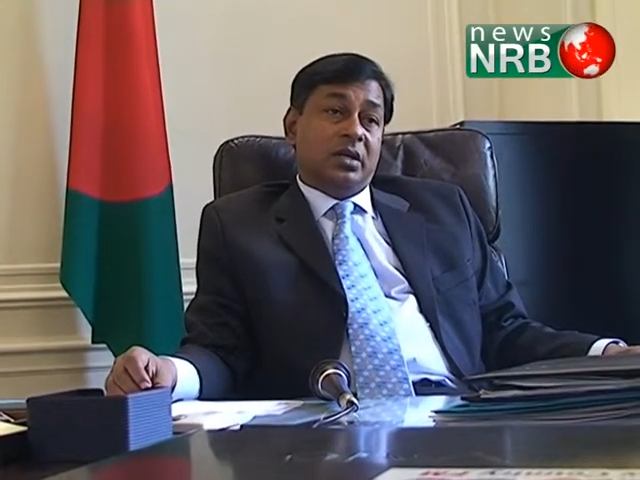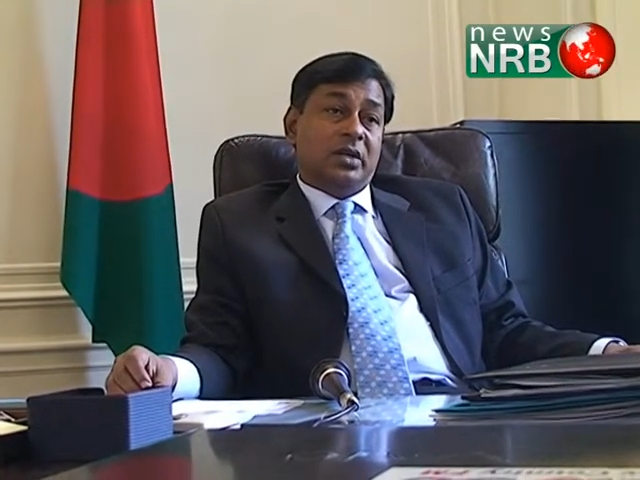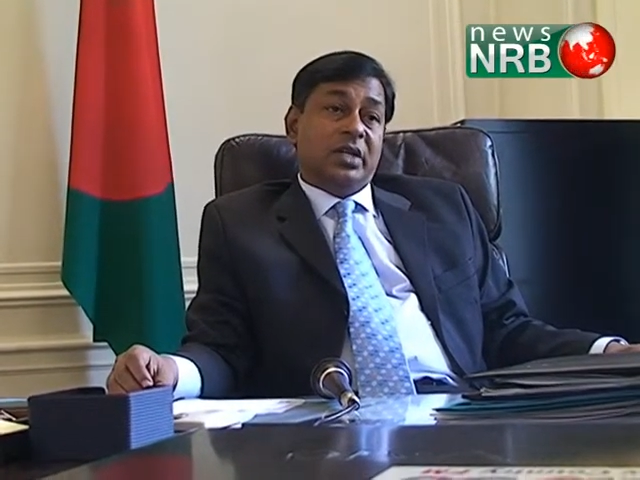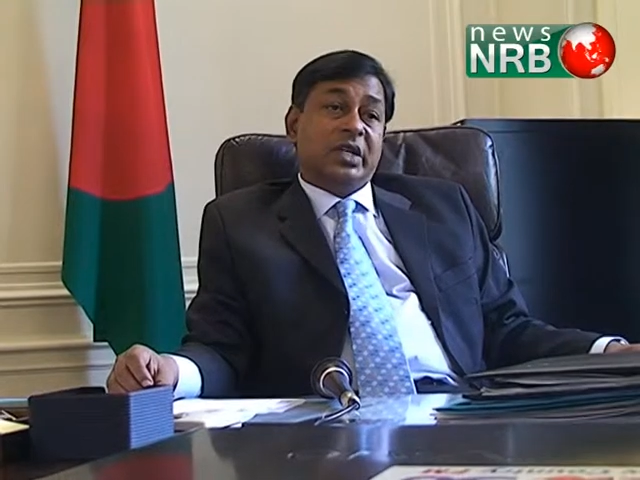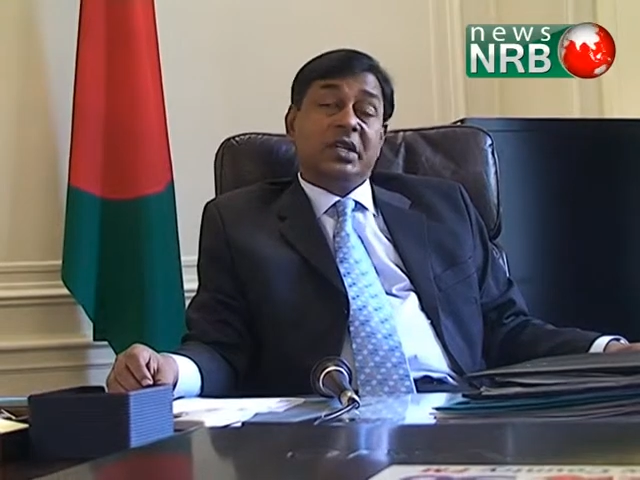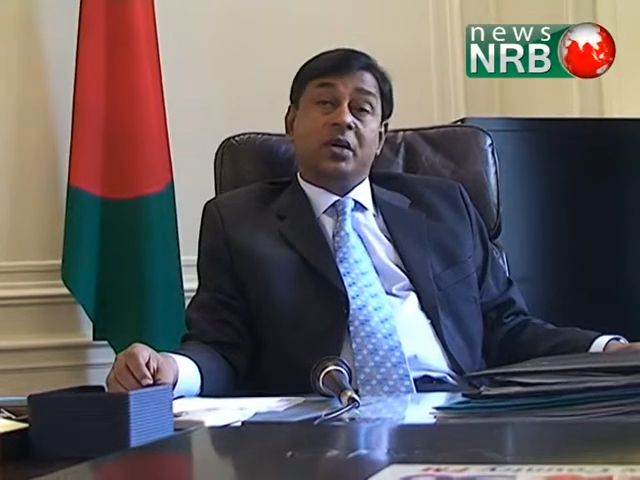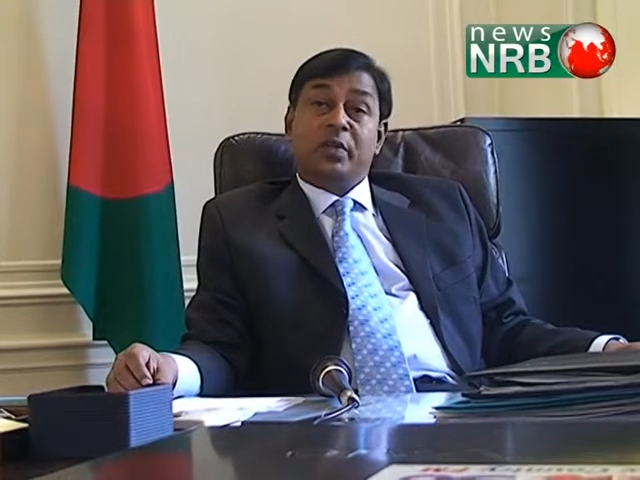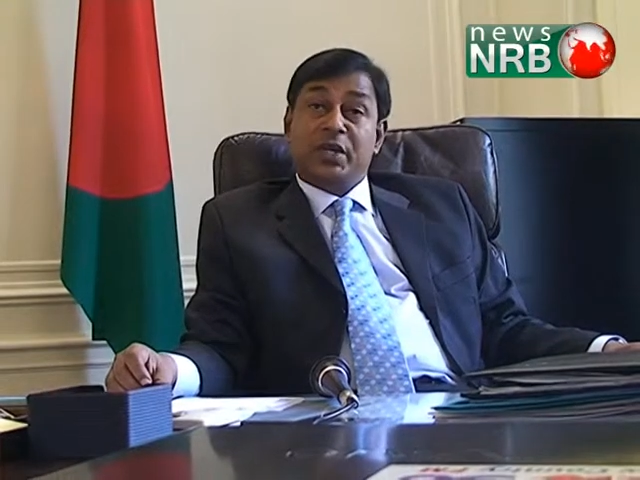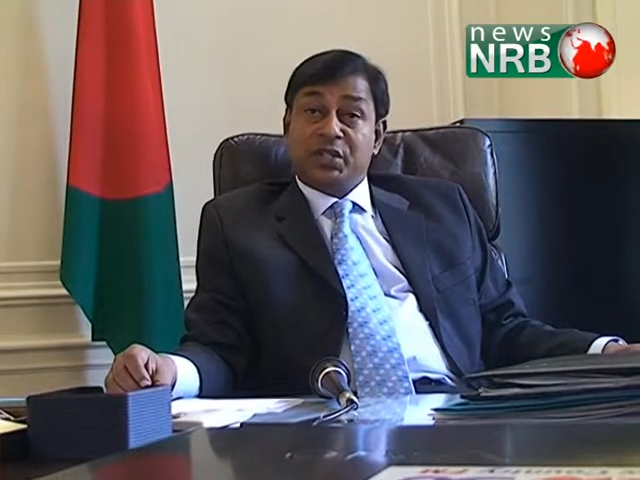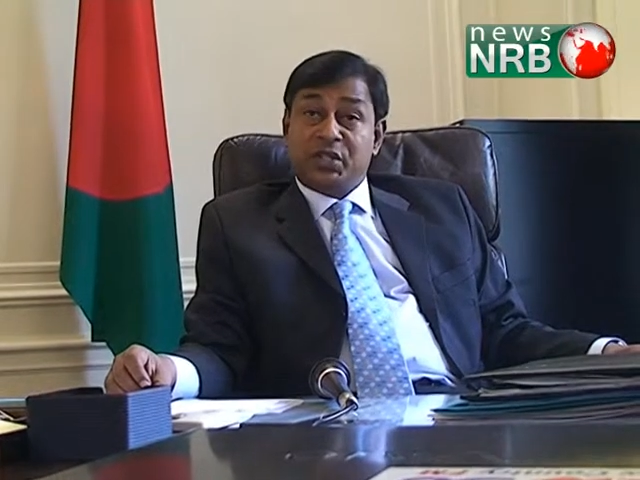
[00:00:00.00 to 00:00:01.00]
degree
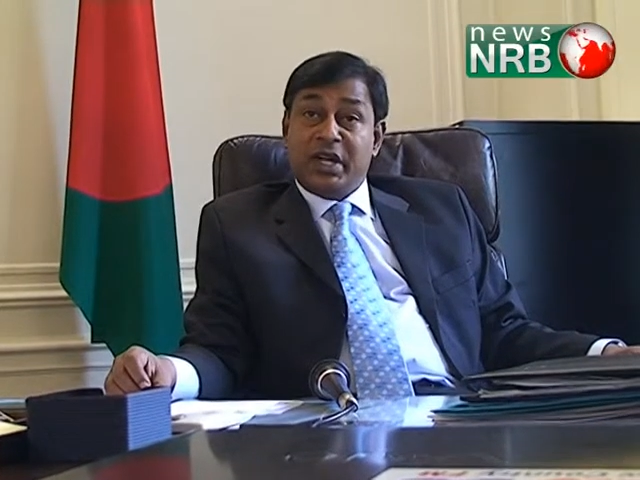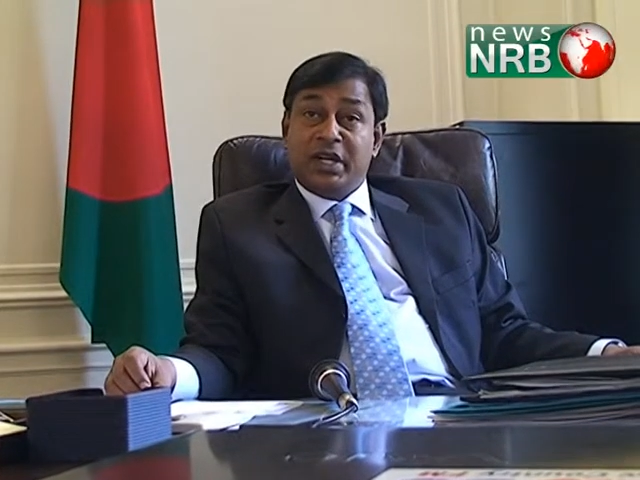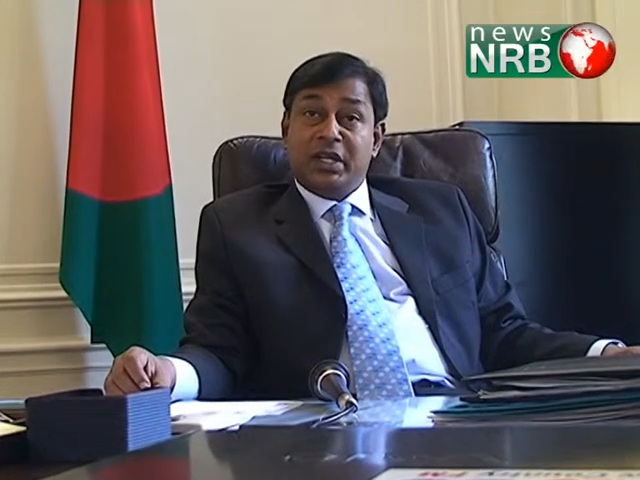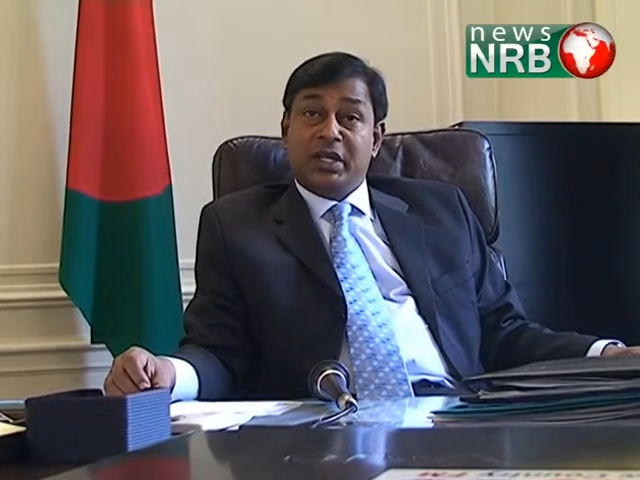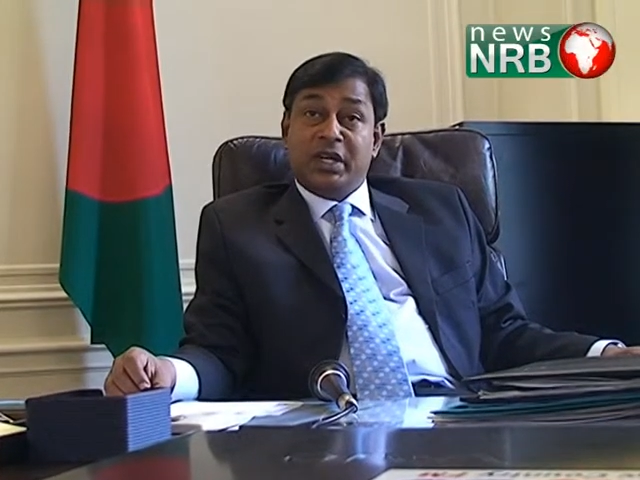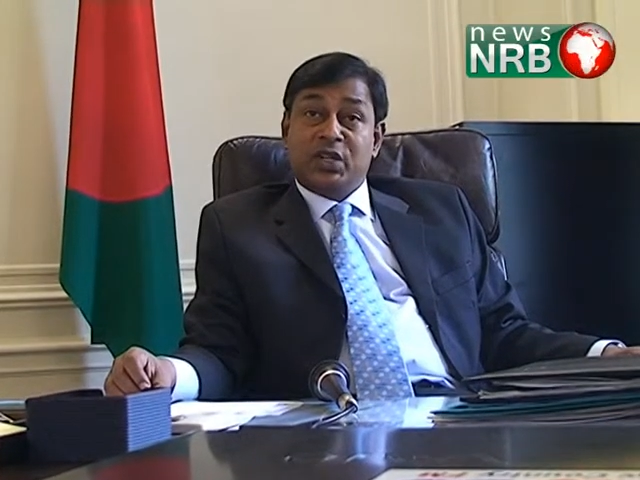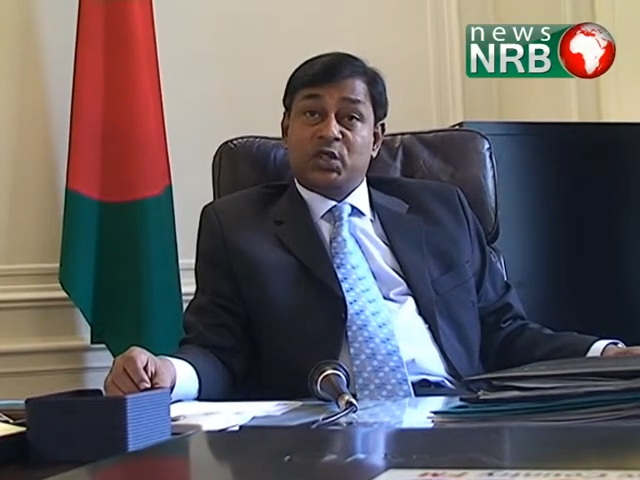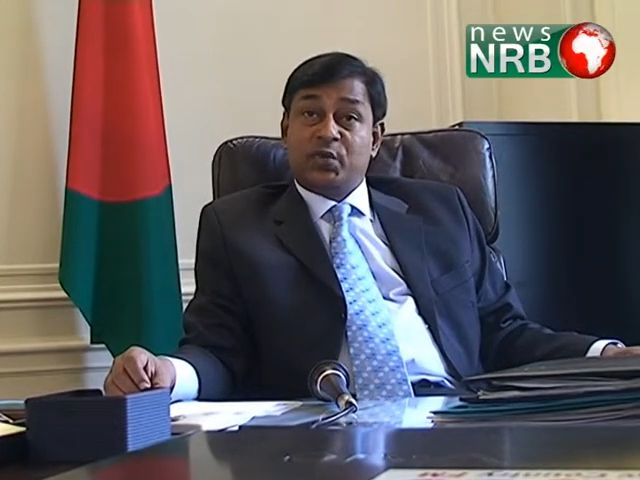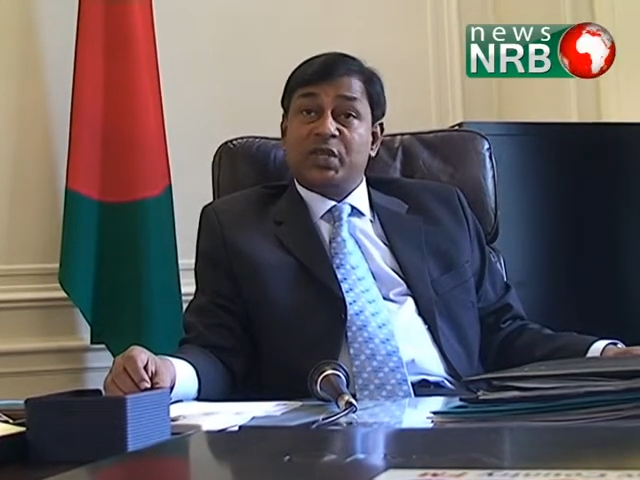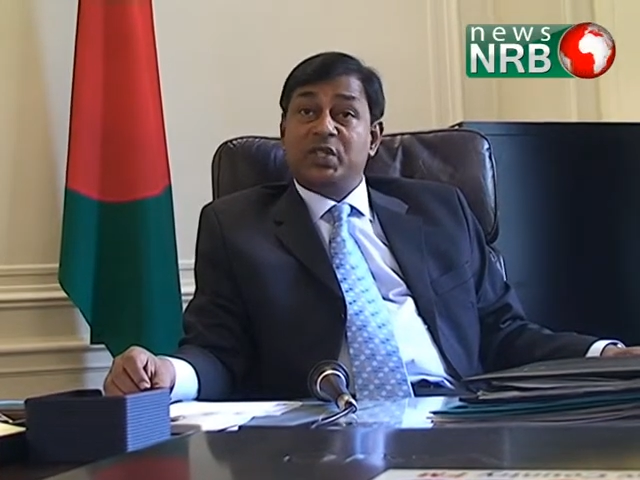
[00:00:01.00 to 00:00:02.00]
of understanding and
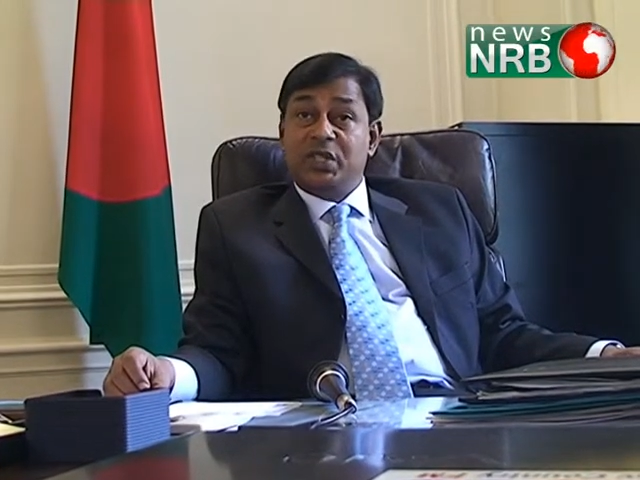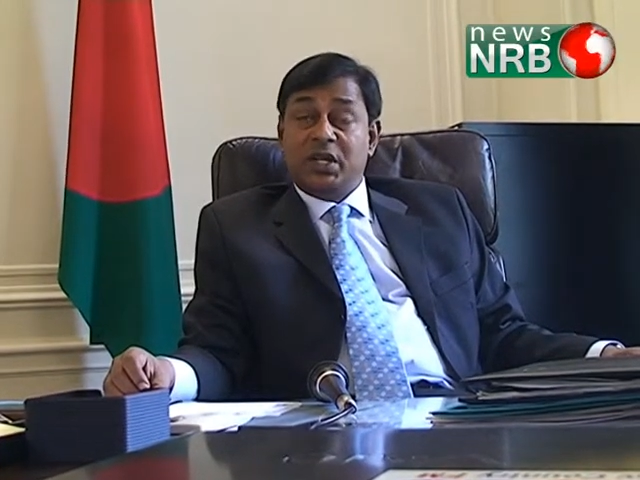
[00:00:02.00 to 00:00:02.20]
expressed